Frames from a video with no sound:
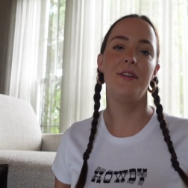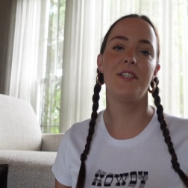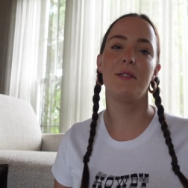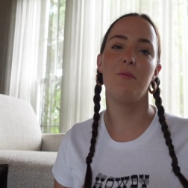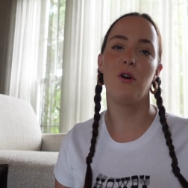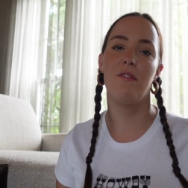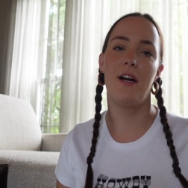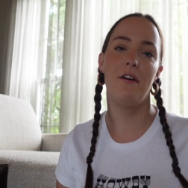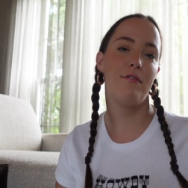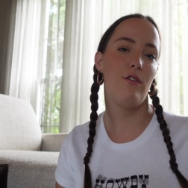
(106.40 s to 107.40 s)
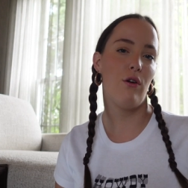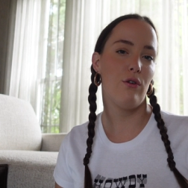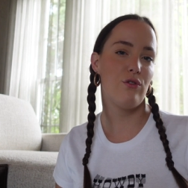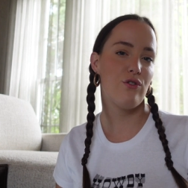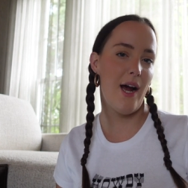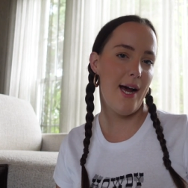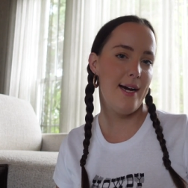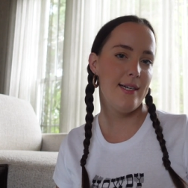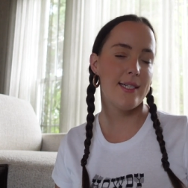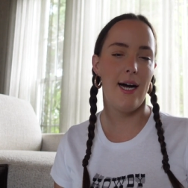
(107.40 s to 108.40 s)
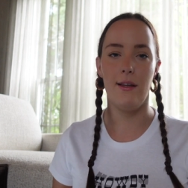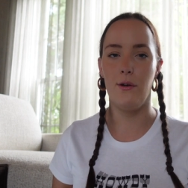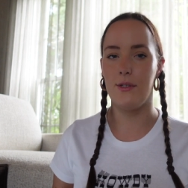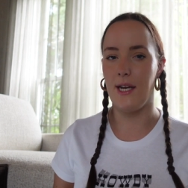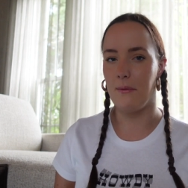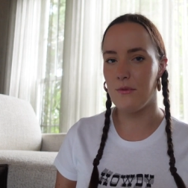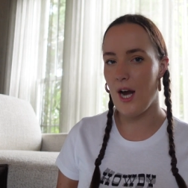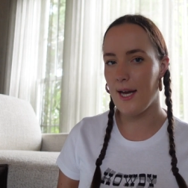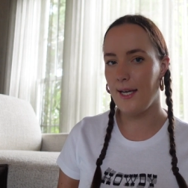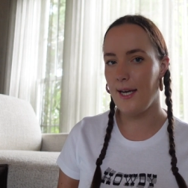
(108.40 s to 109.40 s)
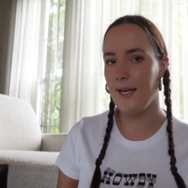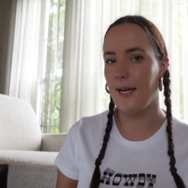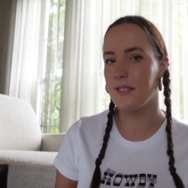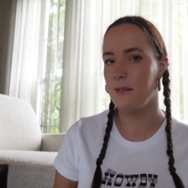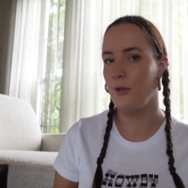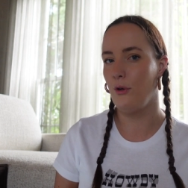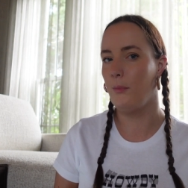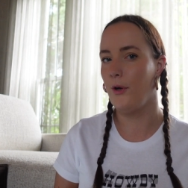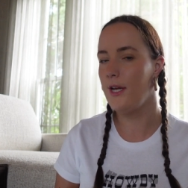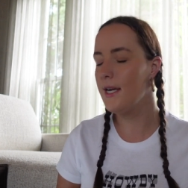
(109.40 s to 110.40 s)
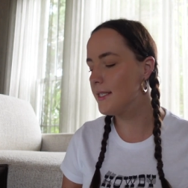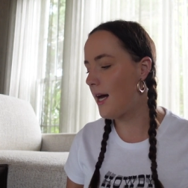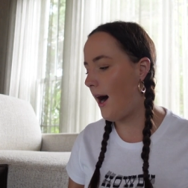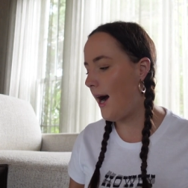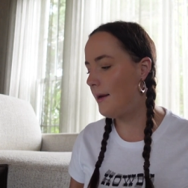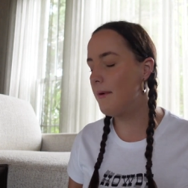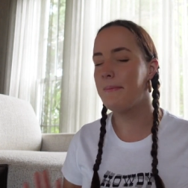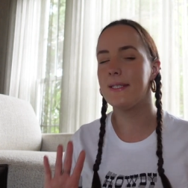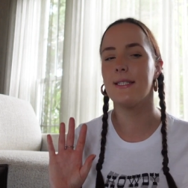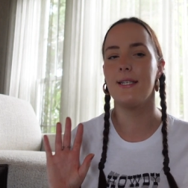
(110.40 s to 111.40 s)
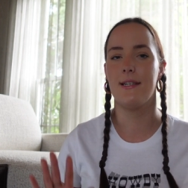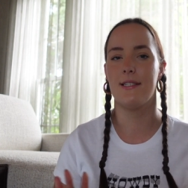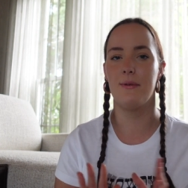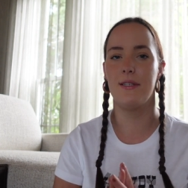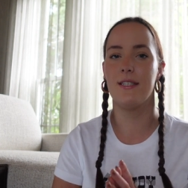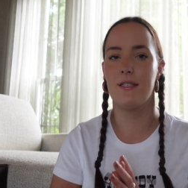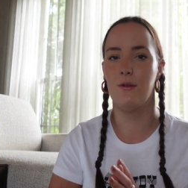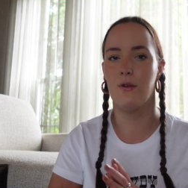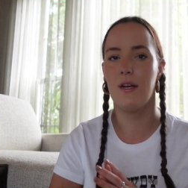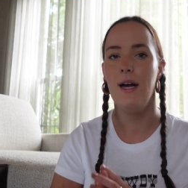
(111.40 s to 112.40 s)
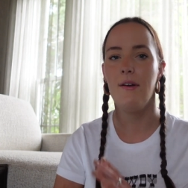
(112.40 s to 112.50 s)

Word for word: This is more of like a floral dress, a little denim jacket, and some little booties. I'm obsessed with this look.